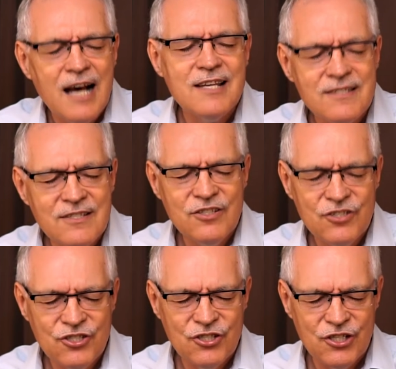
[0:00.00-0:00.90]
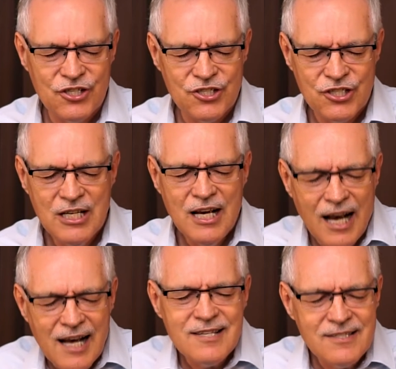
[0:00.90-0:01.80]
us as a church,
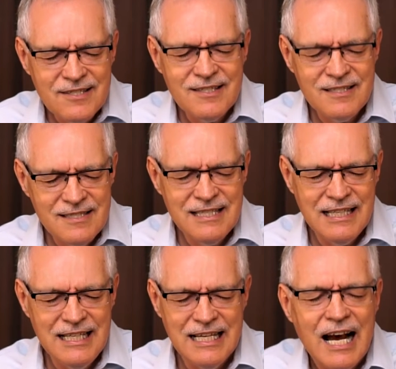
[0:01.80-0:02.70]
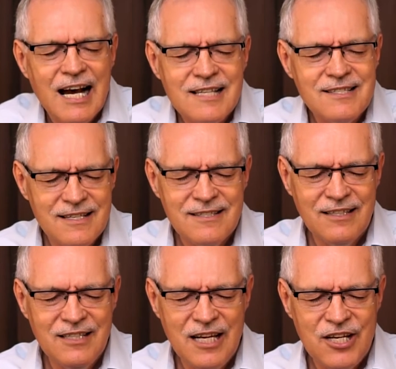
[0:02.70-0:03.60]
us as a city, us as
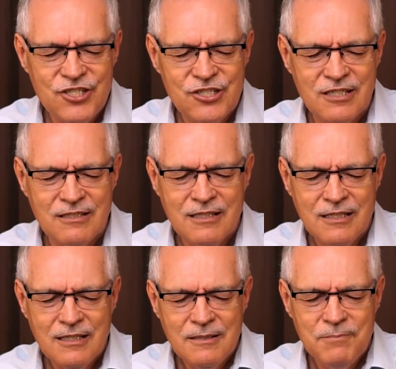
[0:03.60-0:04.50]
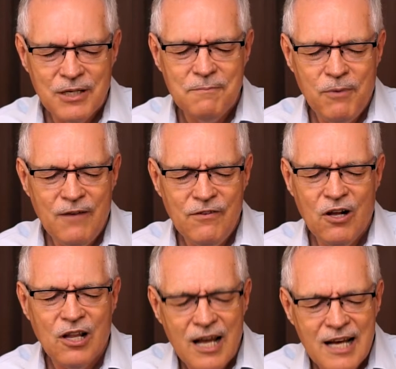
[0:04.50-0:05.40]
a nation, but above
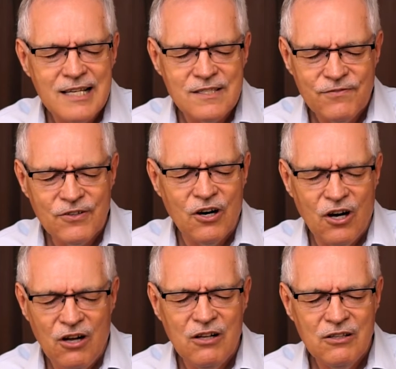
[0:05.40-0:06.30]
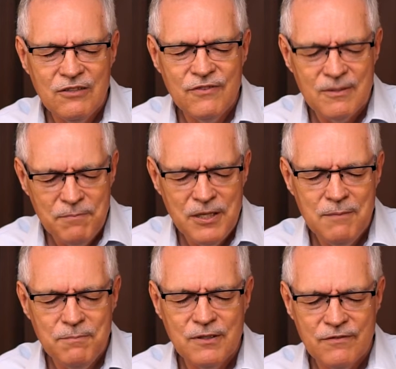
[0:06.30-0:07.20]
all, us for all of the
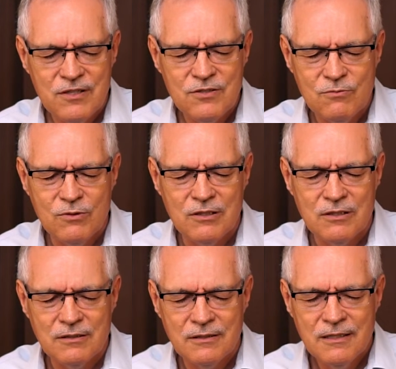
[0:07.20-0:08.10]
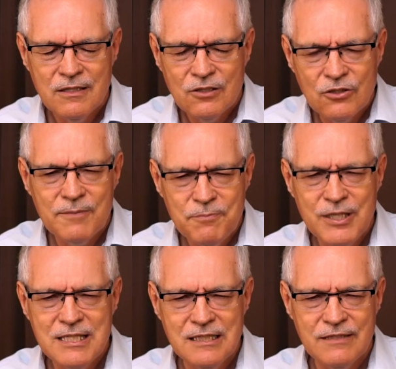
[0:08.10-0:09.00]
people of this world. Lord,
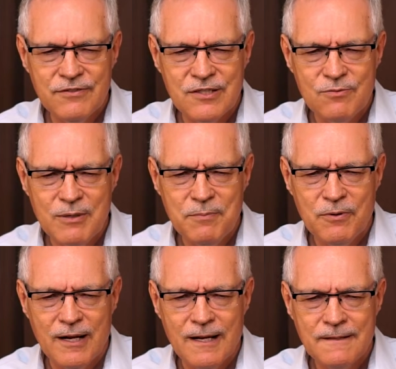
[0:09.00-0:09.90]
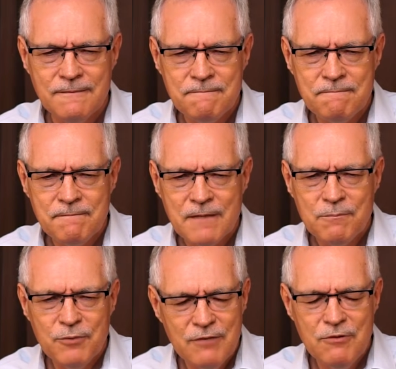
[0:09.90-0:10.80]
bring deliverance, we pray.
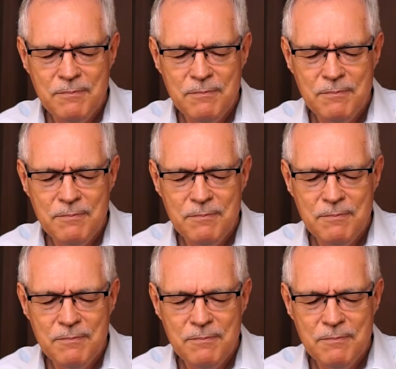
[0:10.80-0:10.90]
Bring